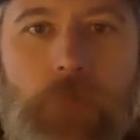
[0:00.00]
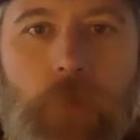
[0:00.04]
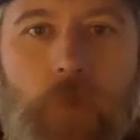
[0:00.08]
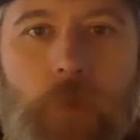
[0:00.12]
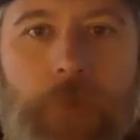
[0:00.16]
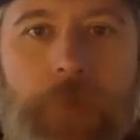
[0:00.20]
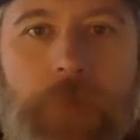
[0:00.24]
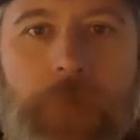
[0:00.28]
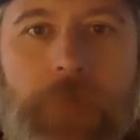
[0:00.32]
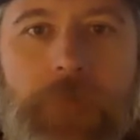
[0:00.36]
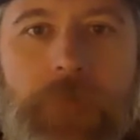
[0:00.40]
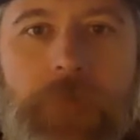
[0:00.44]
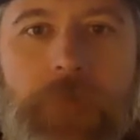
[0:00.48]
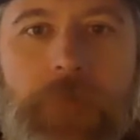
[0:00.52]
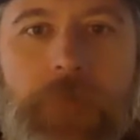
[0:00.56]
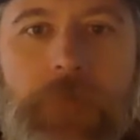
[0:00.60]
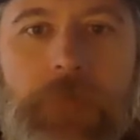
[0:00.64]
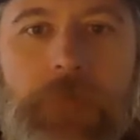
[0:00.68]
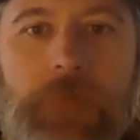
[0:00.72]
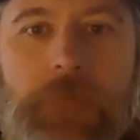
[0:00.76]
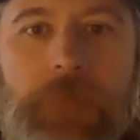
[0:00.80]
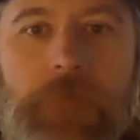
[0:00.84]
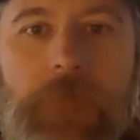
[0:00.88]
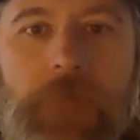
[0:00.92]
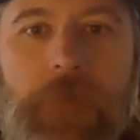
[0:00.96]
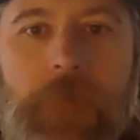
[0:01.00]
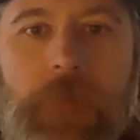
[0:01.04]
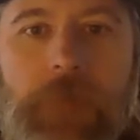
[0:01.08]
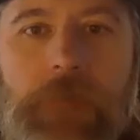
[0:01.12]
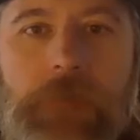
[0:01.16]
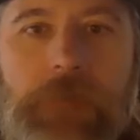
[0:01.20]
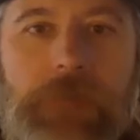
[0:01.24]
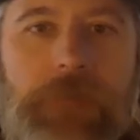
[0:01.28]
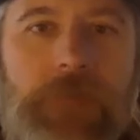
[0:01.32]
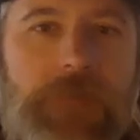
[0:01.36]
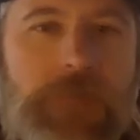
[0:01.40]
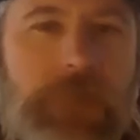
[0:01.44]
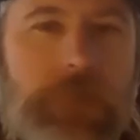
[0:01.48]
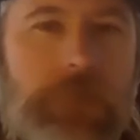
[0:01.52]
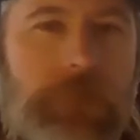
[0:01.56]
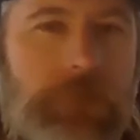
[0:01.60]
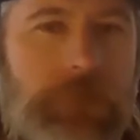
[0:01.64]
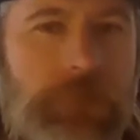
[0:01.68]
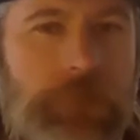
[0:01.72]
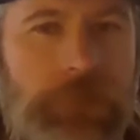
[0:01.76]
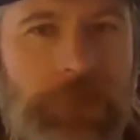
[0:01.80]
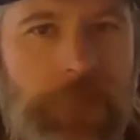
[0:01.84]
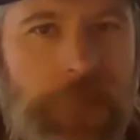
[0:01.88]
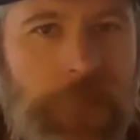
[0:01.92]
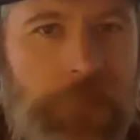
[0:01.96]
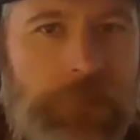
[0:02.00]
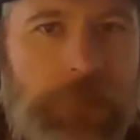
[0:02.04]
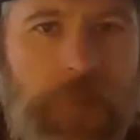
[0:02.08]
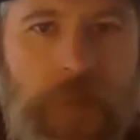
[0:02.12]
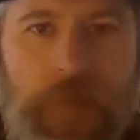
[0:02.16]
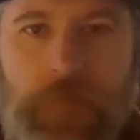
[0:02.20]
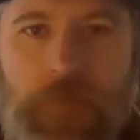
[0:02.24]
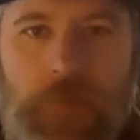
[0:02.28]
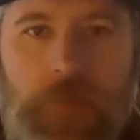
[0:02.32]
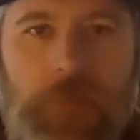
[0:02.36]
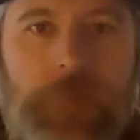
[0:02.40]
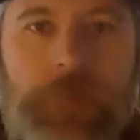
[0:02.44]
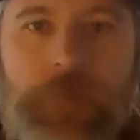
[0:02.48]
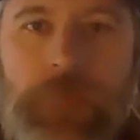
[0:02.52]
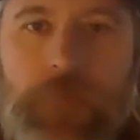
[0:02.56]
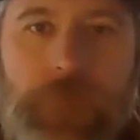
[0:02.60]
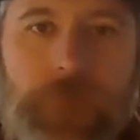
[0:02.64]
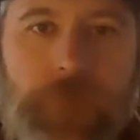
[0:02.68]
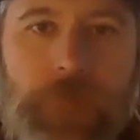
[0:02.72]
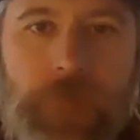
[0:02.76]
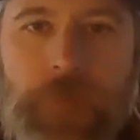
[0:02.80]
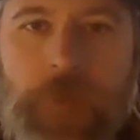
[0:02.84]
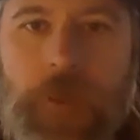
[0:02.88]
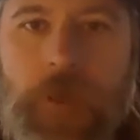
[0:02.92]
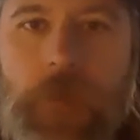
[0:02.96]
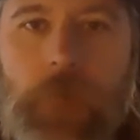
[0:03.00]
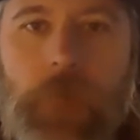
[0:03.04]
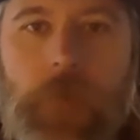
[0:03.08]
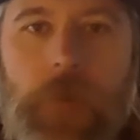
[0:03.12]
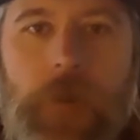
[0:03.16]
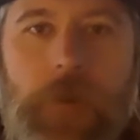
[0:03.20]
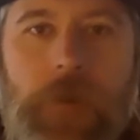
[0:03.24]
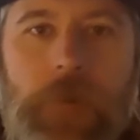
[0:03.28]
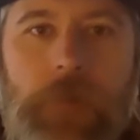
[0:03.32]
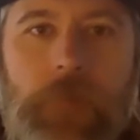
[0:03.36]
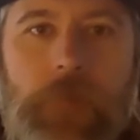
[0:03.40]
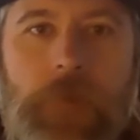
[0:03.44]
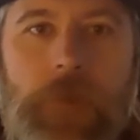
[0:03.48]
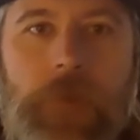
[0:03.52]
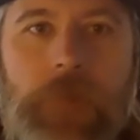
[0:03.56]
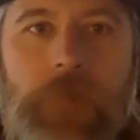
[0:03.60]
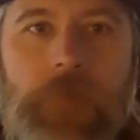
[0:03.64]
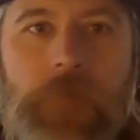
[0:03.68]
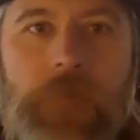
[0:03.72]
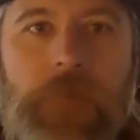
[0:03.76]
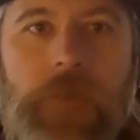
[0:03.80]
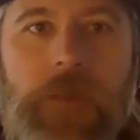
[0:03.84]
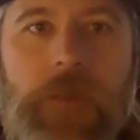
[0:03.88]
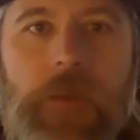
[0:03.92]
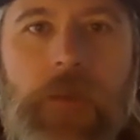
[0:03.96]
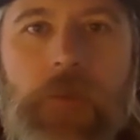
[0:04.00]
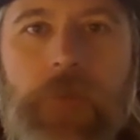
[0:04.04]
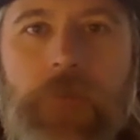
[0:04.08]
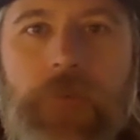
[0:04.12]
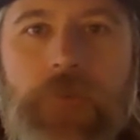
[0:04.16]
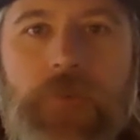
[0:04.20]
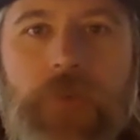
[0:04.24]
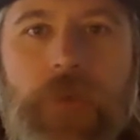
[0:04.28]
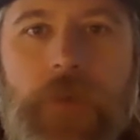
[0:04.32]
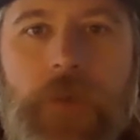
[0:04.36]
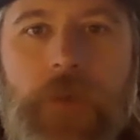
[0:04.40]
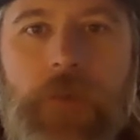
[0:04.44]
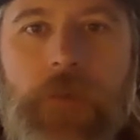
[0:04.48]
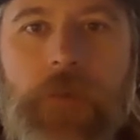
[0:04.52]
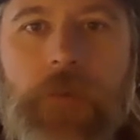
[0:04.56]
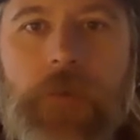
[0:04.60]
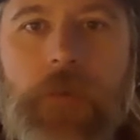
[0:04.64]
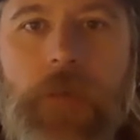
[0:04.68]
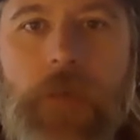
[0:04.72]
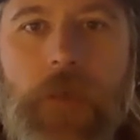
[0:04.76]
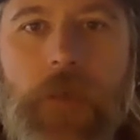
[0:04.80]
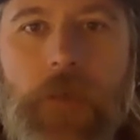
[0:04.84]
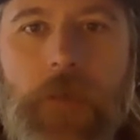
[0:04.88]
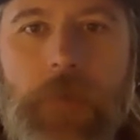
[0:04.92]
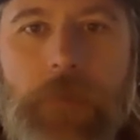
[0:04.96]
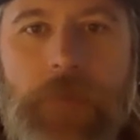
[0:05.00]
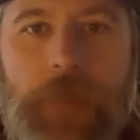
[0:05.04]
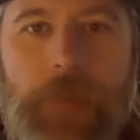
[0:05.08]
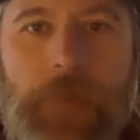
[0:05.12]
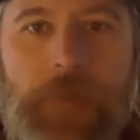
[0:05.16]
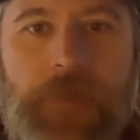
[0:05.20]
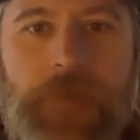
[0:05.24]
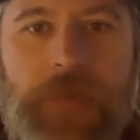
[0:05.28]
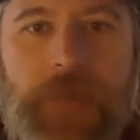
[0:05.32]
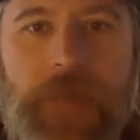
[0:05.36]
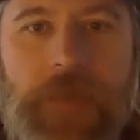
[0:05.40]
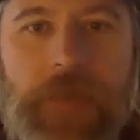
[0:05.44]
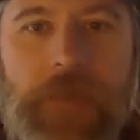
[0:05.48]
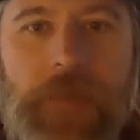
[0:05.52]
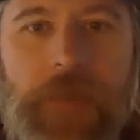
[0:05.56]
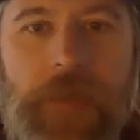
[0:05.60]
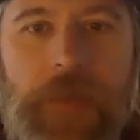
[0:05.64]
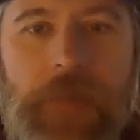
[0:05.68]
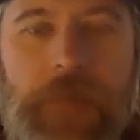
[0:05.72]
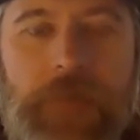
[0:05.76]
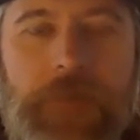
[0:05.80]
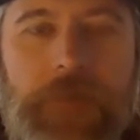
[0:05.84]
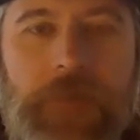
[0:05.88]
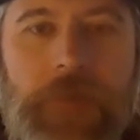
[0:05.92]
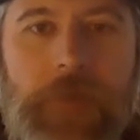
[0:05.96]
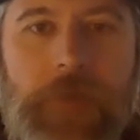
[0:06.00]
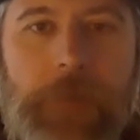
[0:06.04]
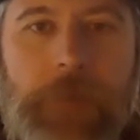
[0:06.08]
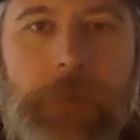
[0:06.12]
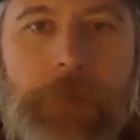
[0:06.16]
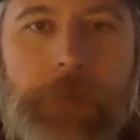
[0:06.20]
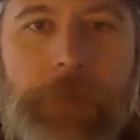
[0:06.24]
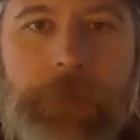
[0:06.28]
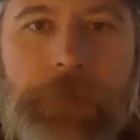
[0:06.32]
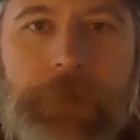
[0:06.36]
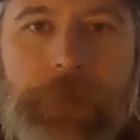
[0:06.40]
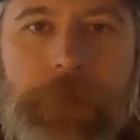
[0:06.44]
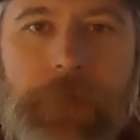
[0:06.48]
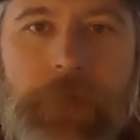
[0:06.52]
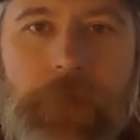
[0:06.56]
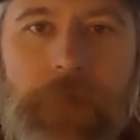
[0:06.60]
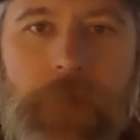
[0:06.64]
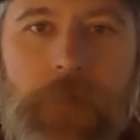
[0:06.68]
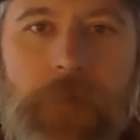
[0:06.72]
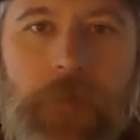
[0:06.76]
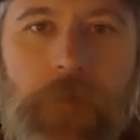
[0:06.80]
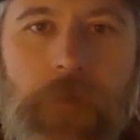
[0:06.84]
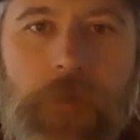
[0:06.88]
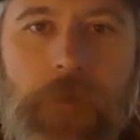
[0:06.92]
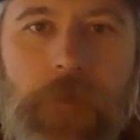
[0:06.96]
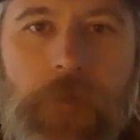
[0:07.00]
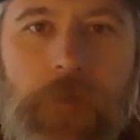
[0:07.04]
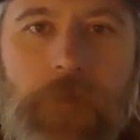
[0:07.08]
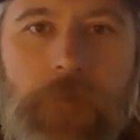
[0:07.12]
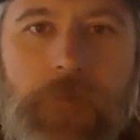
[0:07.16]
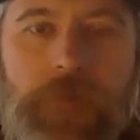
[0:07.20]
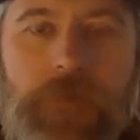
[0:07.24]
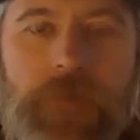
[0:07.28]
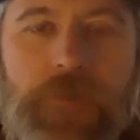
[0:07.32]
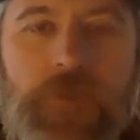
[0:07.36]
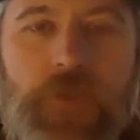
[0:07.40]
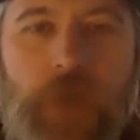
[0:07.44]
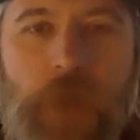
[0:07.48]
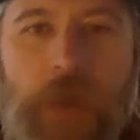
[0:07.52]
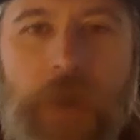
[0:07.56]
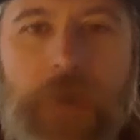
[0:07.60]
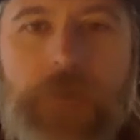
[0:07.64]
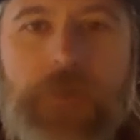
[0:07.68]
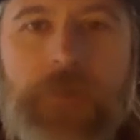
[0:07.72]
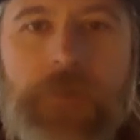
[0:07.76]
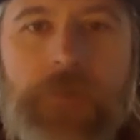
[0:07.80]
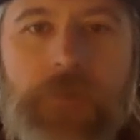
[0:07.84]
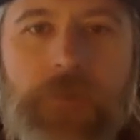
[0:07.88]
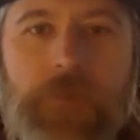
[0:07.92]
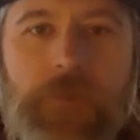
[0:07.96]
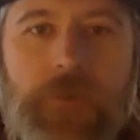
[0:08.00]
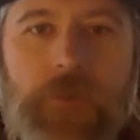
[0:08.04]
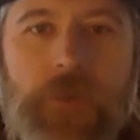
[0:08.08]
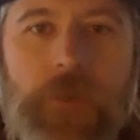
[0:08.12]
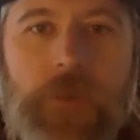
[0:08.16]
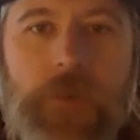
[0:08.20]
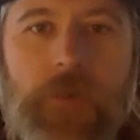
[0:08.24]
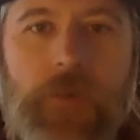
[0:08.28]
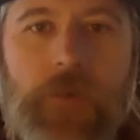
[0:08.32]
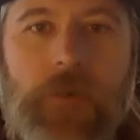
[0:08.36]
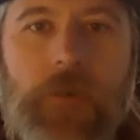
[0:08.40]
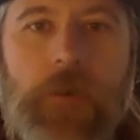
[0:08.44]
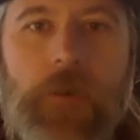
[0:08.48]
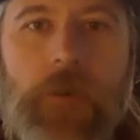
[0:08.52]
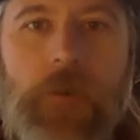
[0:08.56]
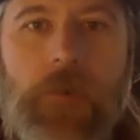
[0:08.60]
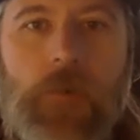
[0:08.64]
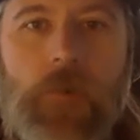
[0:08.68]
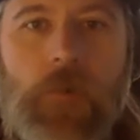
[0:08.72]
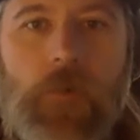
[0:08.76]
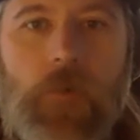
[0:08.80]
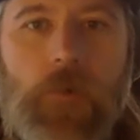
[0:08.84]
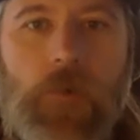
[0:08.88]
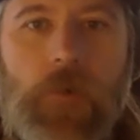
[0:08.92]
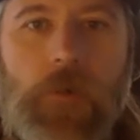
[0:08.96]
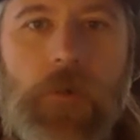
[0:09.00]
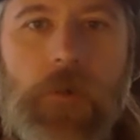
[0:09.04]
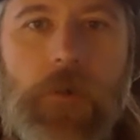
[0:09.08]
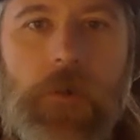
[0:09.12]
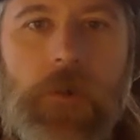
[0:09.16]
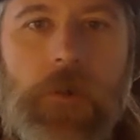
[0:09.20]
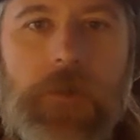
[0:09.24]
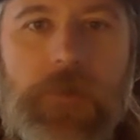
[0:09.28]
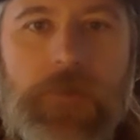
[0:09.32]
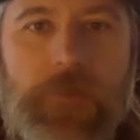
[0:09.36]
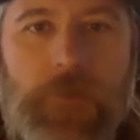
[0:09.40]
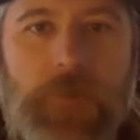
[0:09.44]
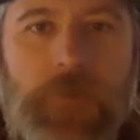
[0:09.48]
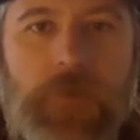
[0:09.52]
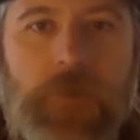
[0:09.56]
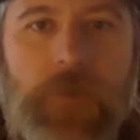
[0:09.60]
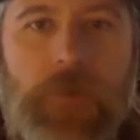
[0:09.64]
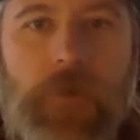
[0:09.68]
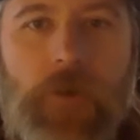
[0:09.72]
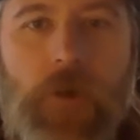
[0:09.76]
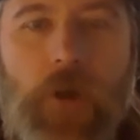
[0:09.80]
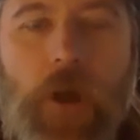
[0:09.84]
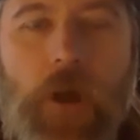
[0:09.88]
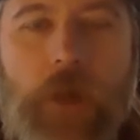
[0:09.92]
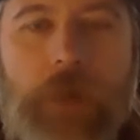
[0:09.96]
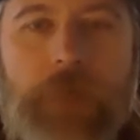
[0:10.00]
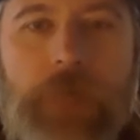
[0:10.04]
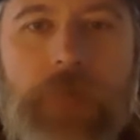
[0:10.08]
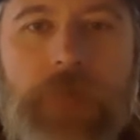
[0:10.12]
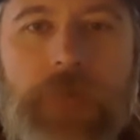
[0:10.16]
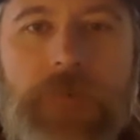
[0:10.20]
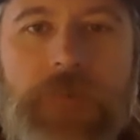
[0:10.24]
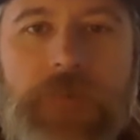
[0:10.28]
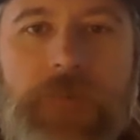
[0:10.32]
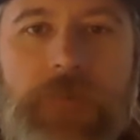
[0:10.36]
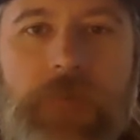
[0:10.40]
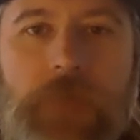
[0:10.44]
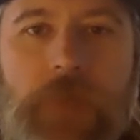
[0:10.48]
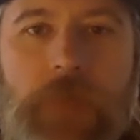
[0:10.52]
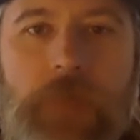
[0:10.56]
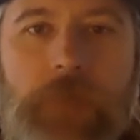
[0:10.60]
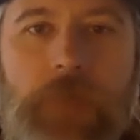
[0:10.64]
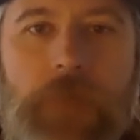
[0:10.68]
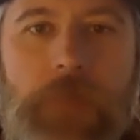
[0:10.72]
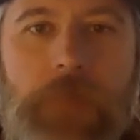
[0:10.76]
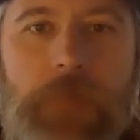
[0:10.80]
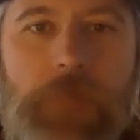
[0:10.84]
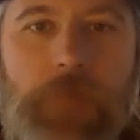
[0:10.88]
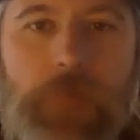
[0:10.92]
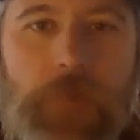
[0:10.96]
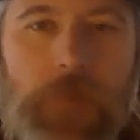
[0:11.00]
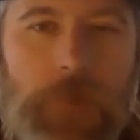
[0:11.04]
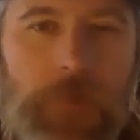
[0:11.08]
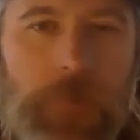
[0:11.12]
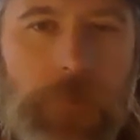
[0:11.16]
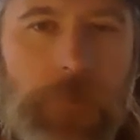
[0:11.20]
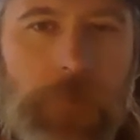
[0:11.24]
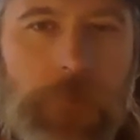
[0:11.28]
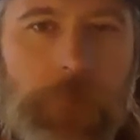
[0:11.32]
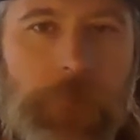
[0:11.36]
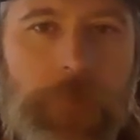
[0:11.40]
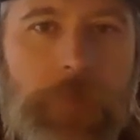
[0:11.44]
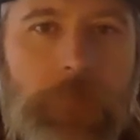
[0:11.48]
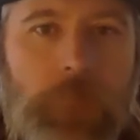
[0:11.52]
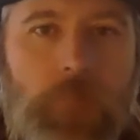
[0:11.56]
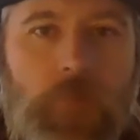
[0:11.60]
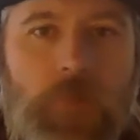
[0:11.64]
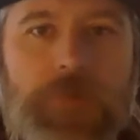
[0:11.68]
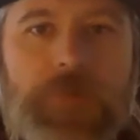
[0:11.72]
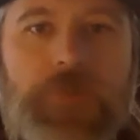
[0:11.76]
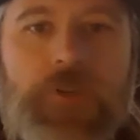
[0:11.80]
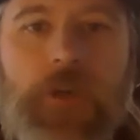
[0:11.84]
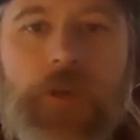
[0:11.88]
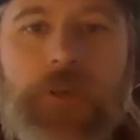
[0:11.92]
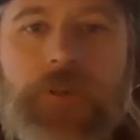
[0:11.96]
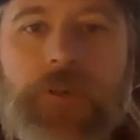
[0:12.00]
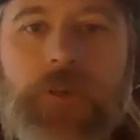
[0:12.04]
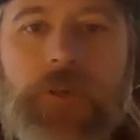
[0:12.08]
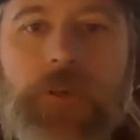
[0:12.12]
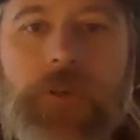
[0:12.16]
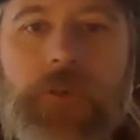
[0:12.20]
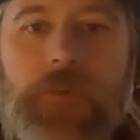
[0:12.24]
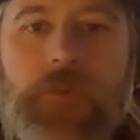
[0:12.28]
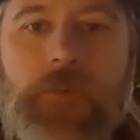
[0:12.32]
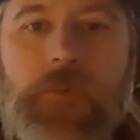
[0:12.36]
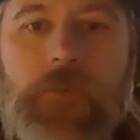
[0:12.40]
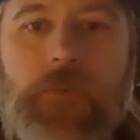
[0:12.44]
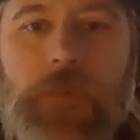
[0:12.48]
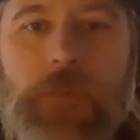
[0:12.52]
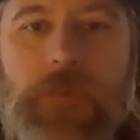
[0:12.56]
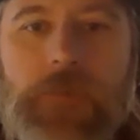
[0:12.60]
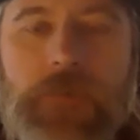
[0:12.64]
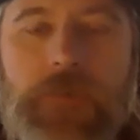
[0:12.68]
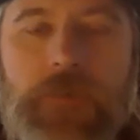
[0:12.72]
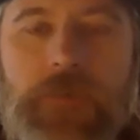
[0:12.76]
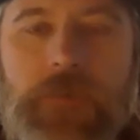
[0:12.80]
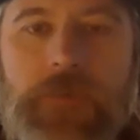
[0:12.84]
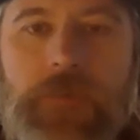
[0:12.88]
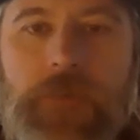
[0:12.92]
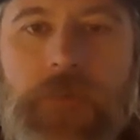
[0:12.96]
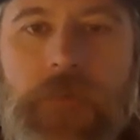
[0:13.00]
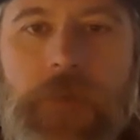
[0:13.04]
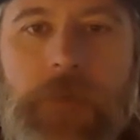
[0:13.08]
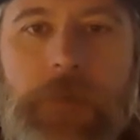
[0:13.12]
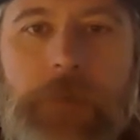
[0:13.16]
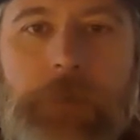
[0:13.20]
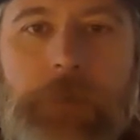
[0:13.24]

more people can kind of just have a little food for thought whenever they're getting on the trainer, and maybe take that distraction that the trainer or smart trainer offers and maybe put a little bit more structure into it, just